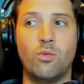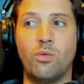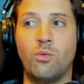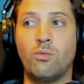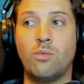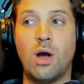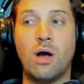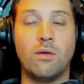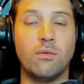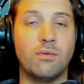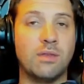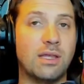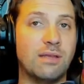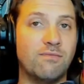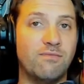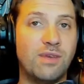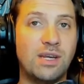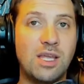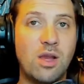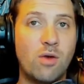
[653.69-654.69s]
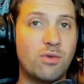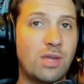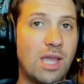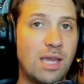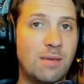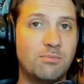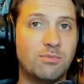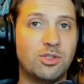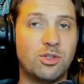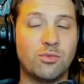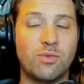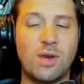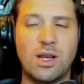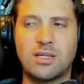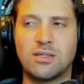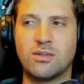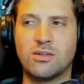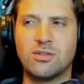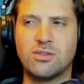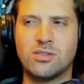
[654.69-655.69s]
well, in video game
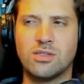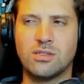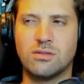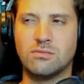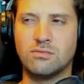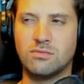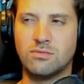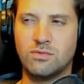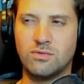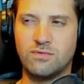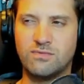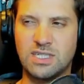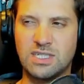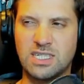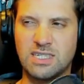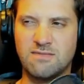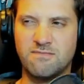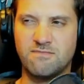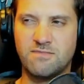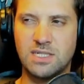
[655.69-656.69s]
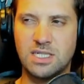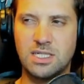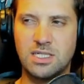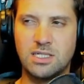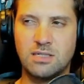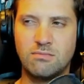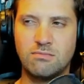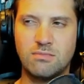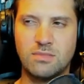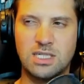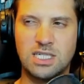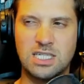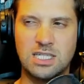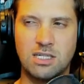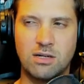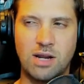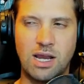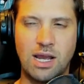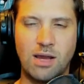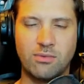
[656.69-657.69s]
directors and if I can find them,
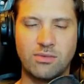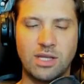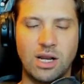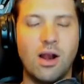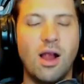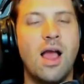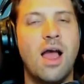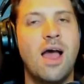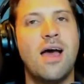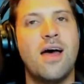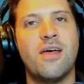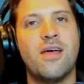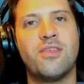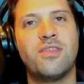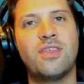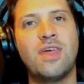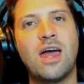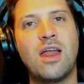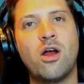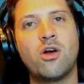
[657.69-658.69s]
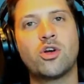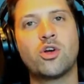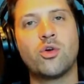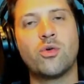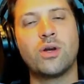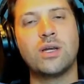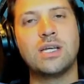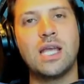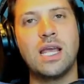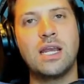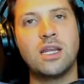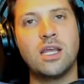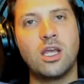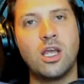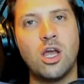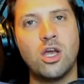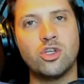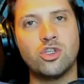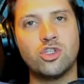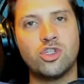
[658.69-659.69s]
they're out there, that are
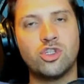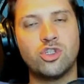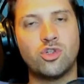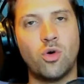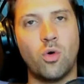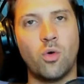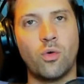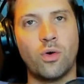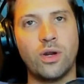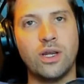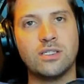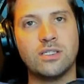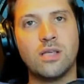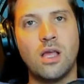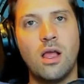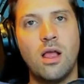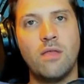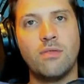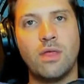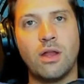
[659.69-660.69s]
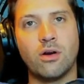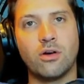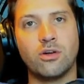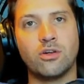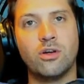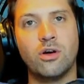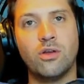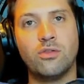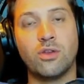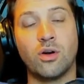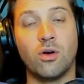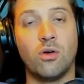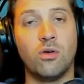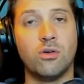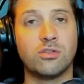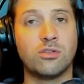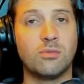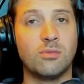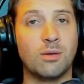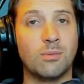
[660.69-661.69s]
creating stories that are good, they're
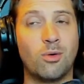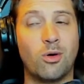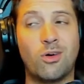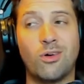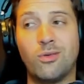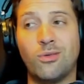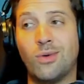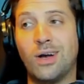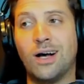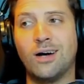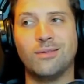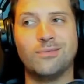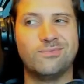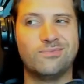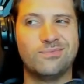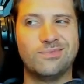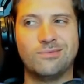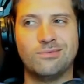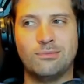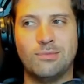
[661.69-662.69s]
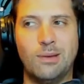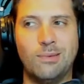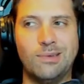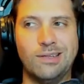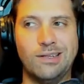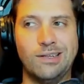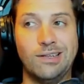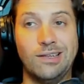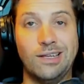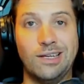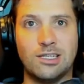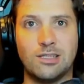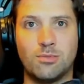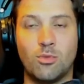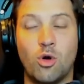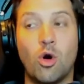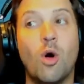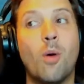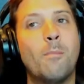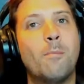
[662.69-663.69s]
wholesome, they're moral, well, maybe a little less
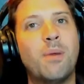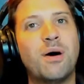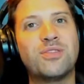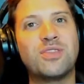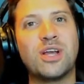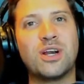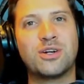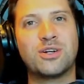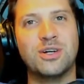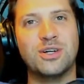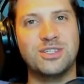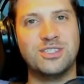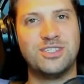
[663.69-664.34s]
moral, but they're good